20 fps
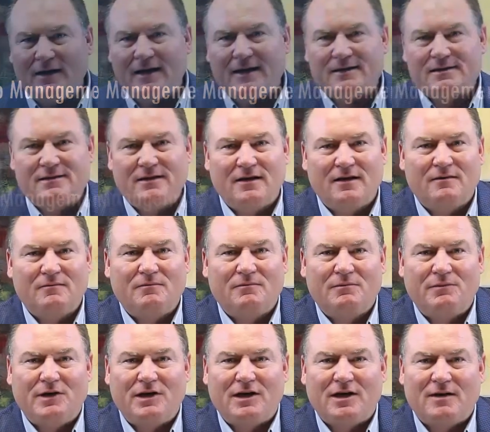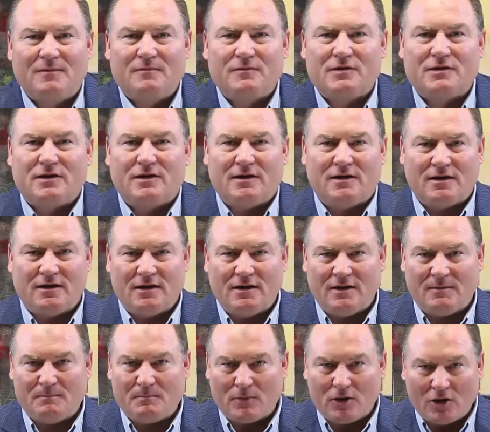asset becomes
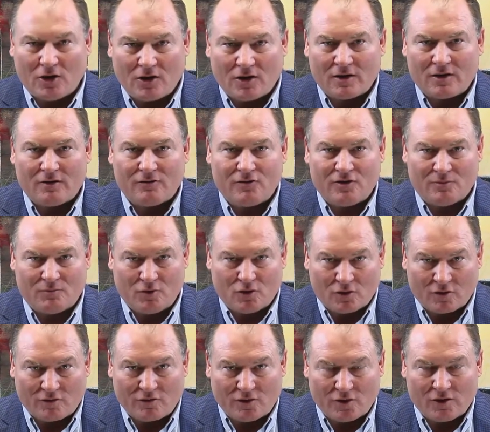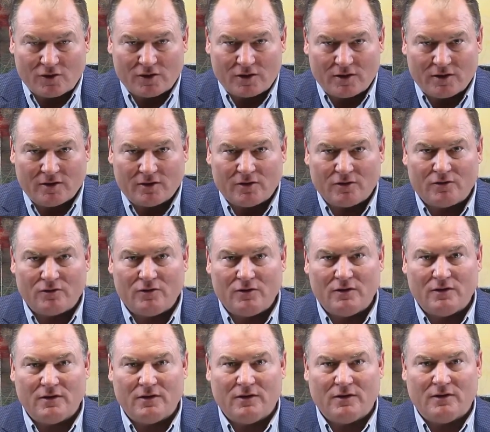a part of the portfolio,
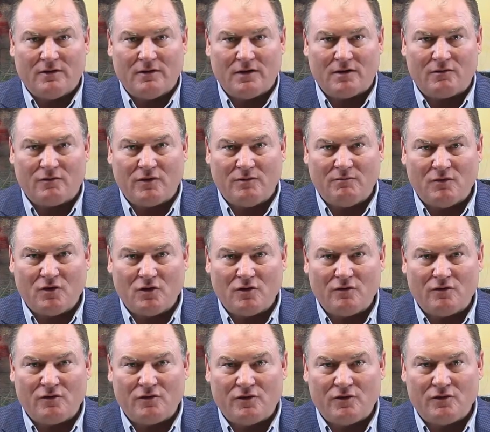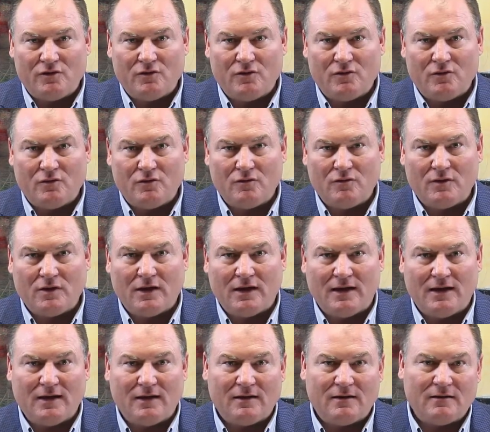then we move to
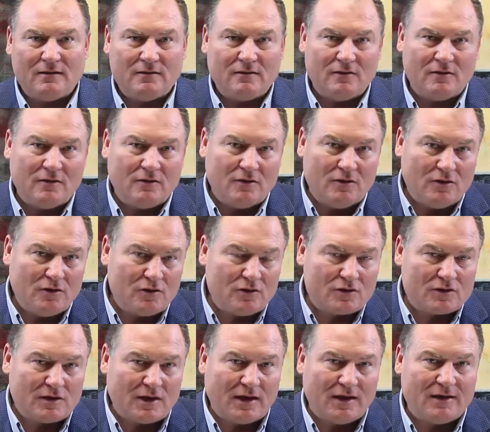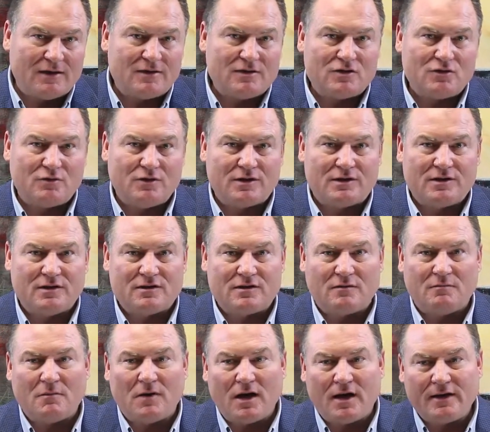a new stage, which is a
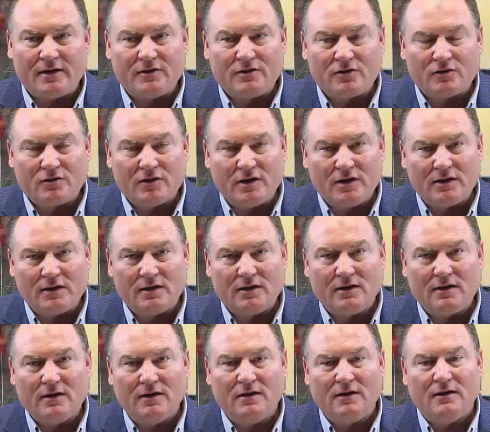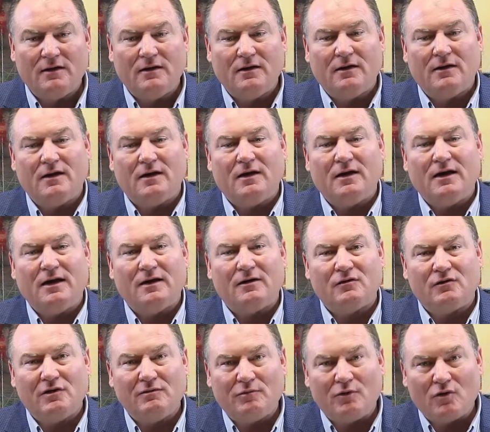monitoring and
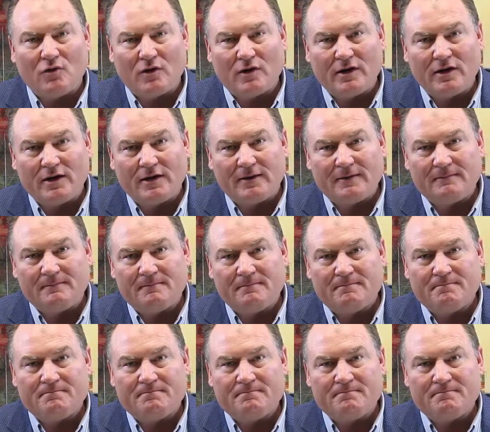reporting,